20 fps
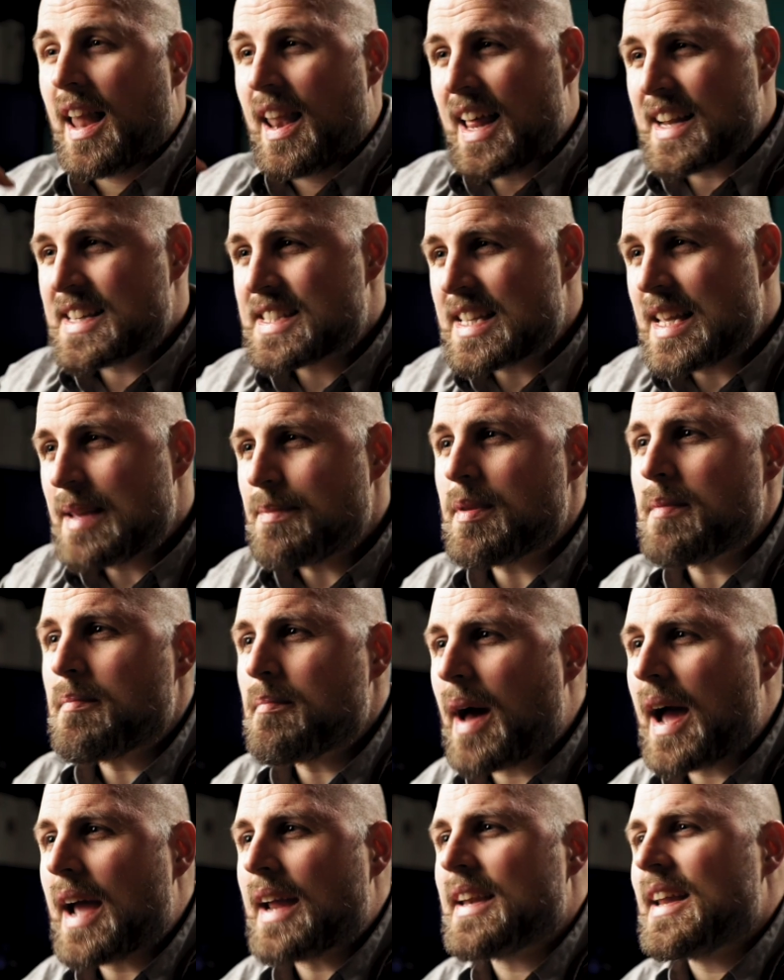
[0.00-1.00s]
Let's keep in
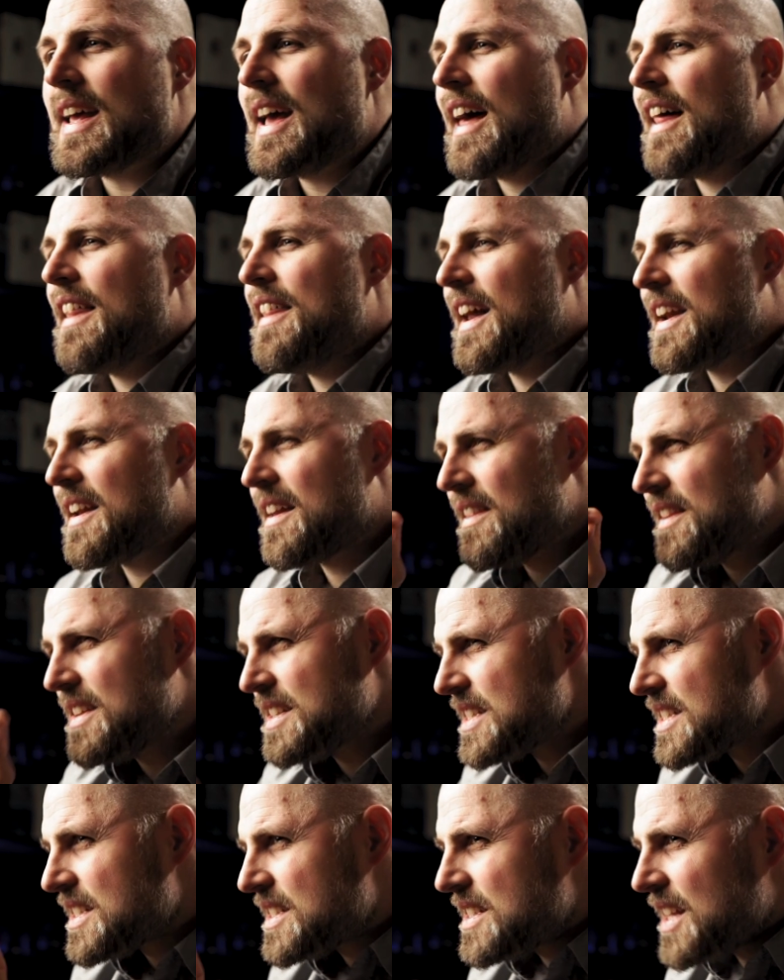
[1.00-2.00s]
mind that
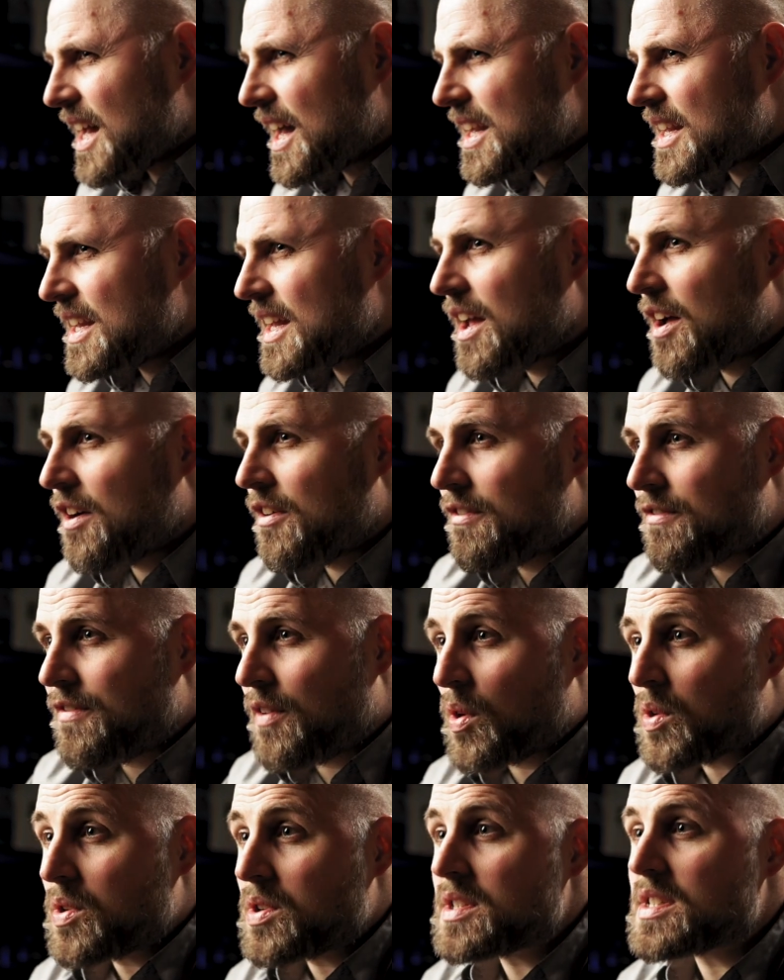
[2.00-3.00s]
this study
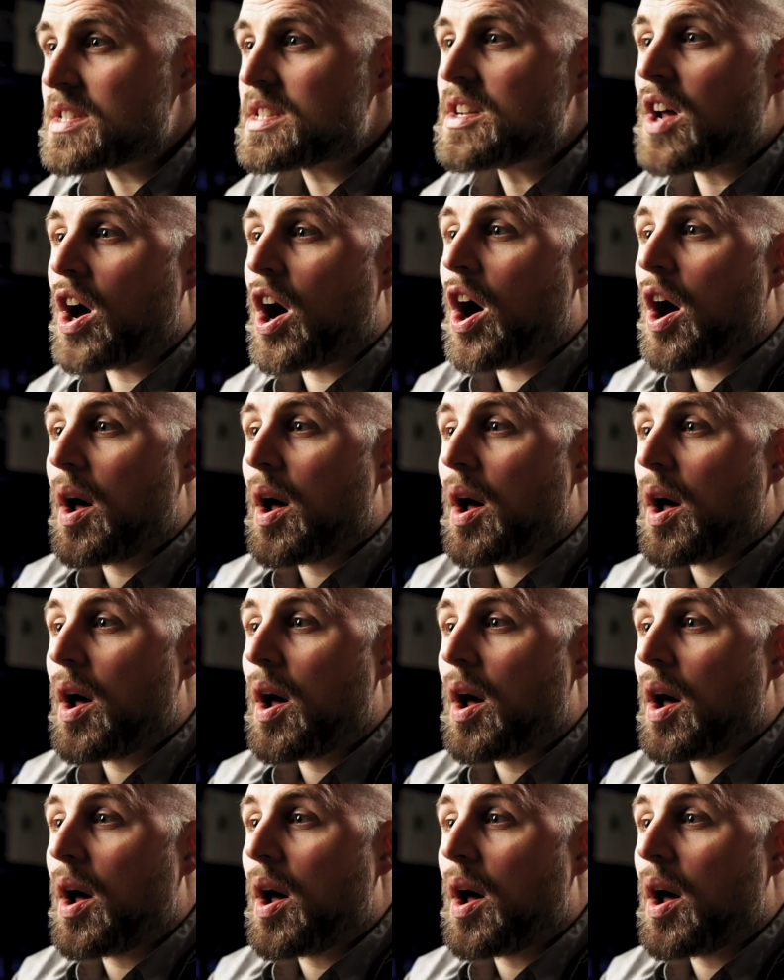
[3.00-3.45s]
focused